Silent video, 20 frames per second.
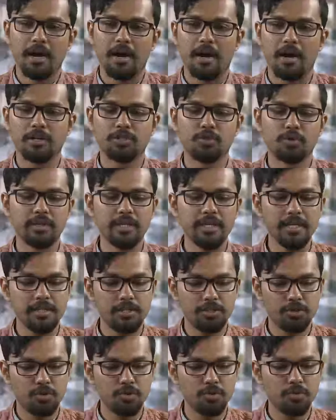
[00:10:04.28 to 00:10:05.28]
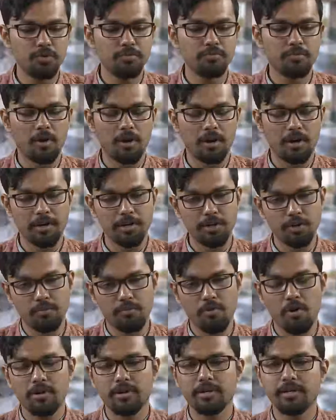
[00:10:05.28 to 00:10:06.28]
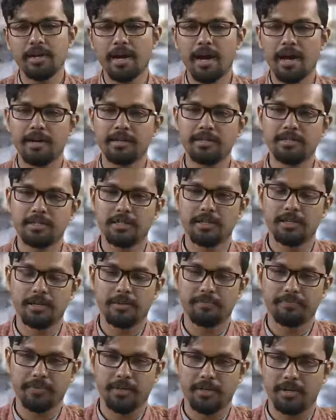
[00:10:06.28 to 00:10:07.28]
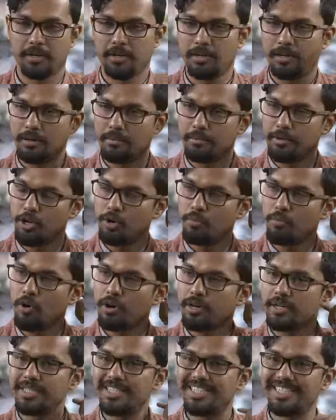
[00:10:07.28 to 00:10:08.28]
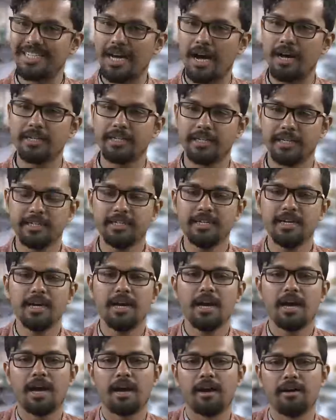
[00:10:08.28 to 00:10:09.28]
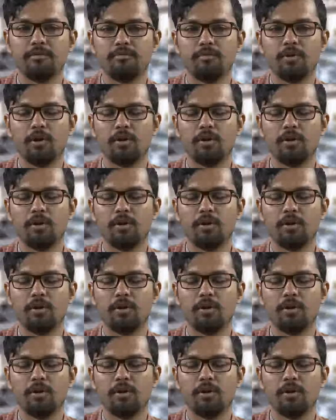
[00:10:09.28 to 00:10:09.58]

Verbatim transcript: Uh, so these two, uh, neo-modern and um, neo-modern started um,